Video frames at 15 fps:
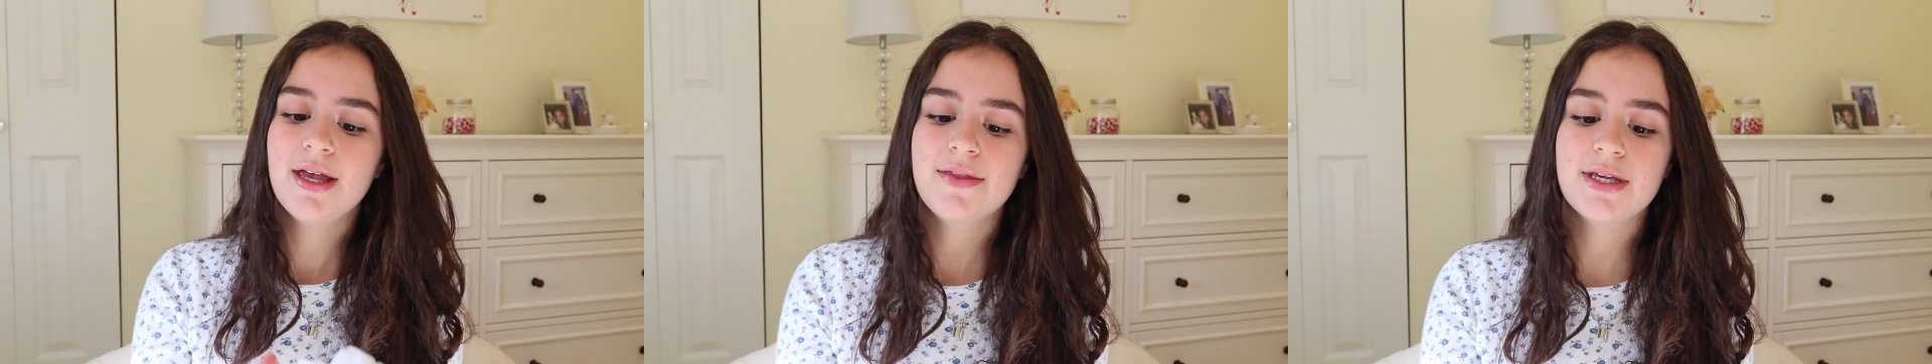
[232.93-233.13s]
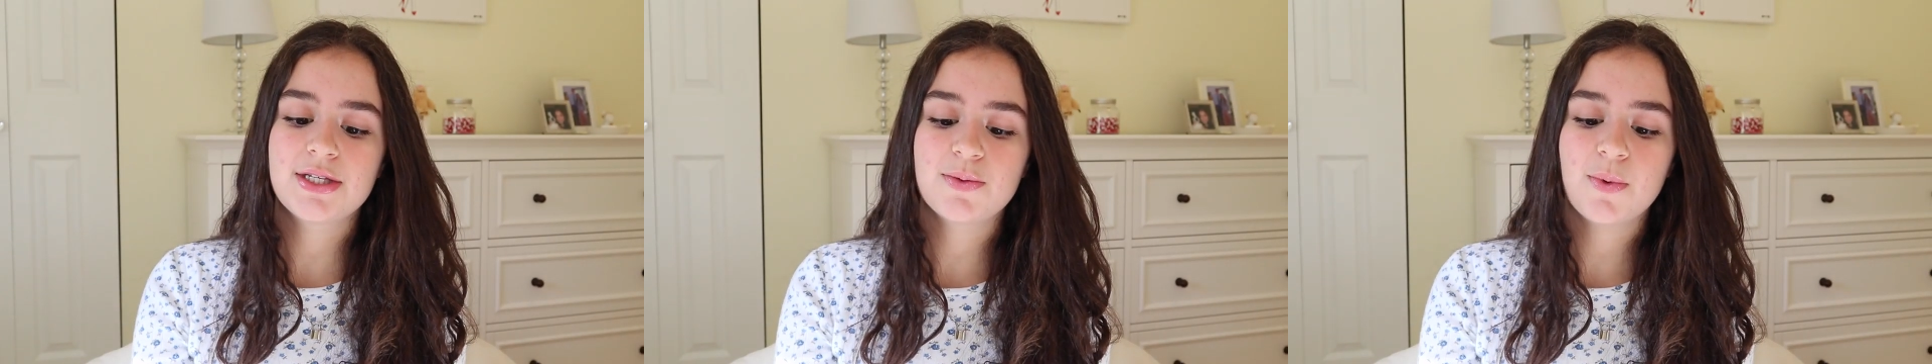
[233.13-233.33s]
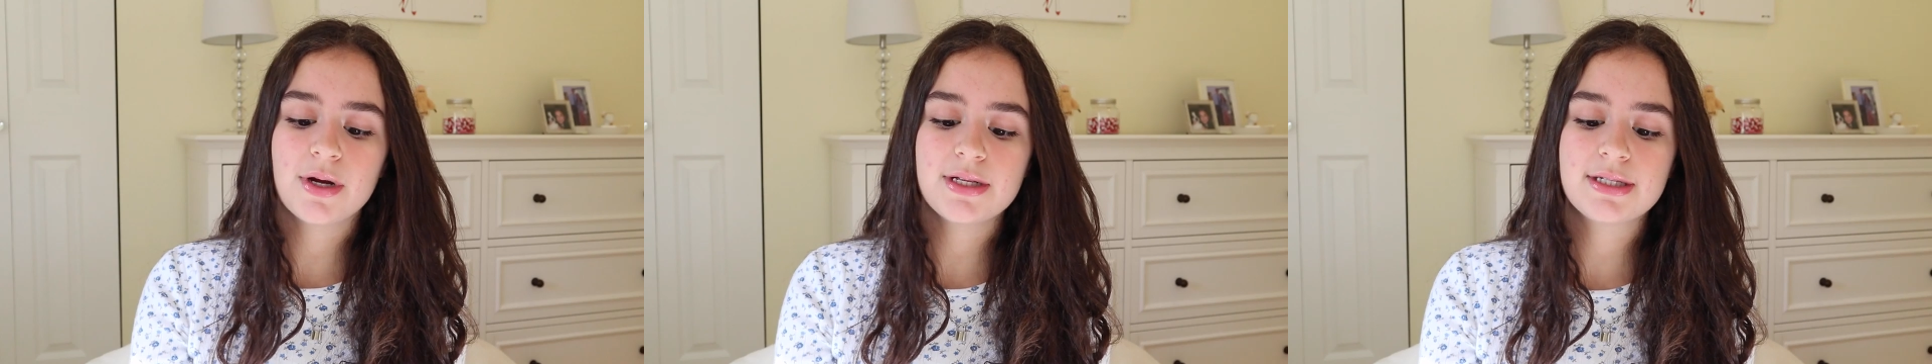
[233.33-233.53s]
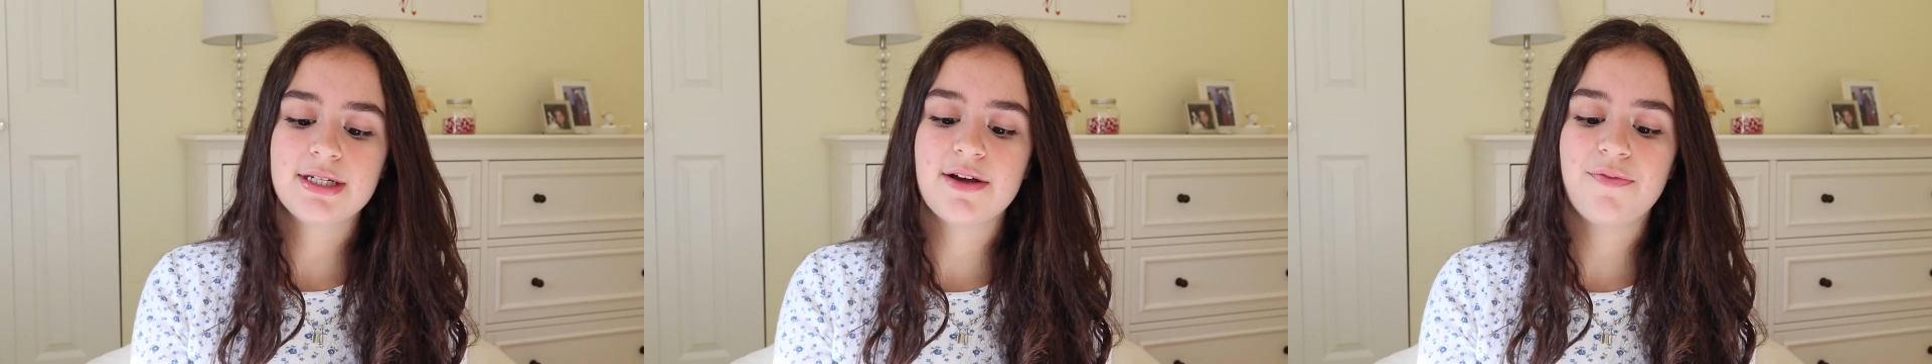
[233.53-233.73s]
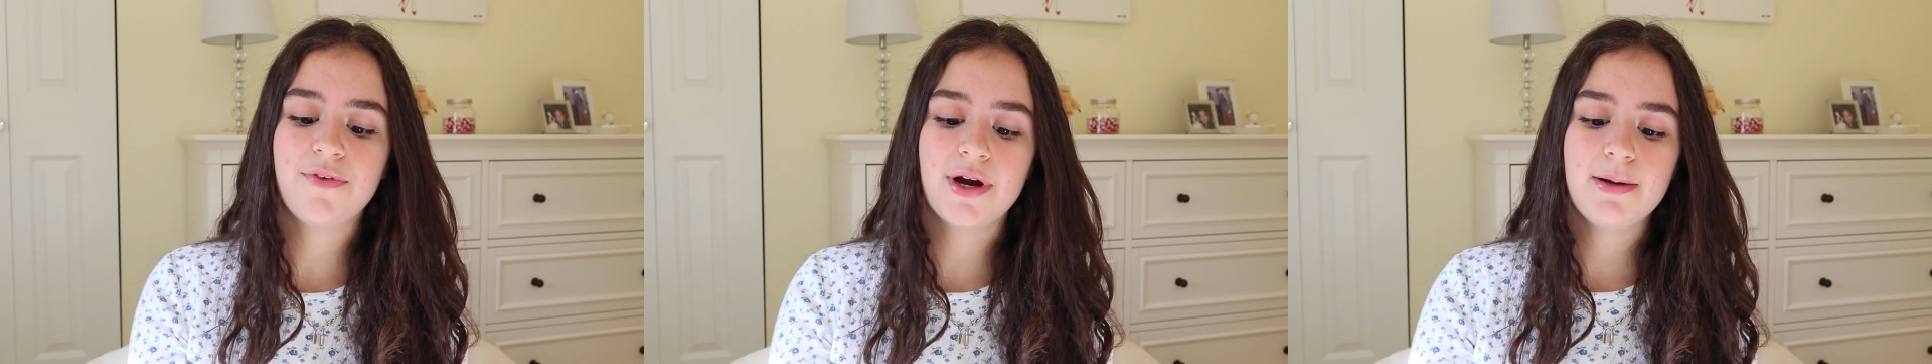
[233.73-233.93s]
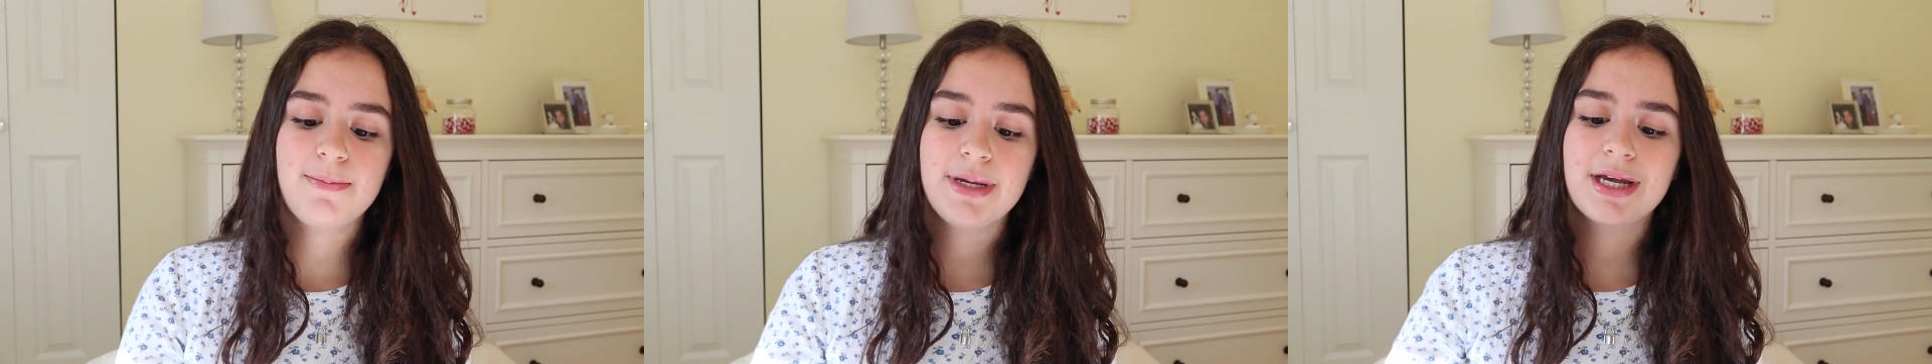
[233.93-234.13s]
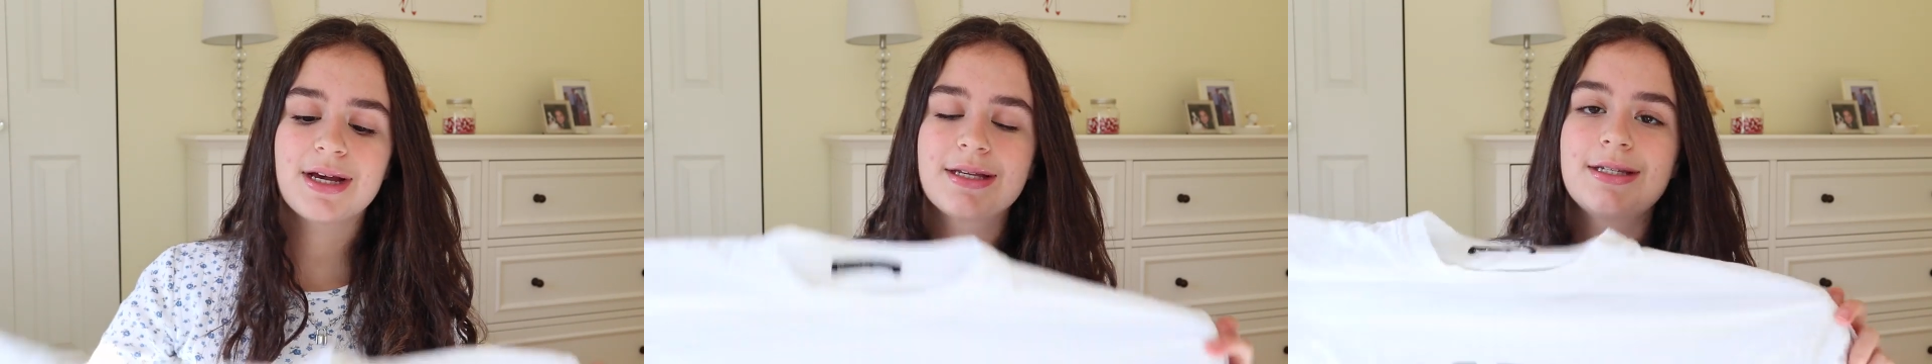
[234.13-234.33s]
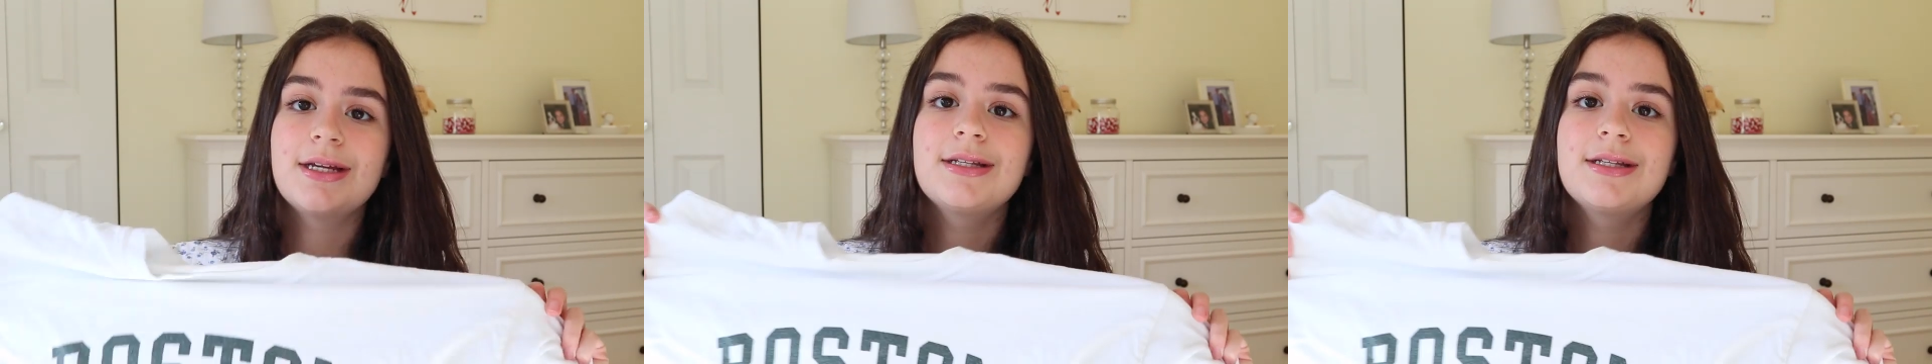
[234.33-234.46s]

This one's different because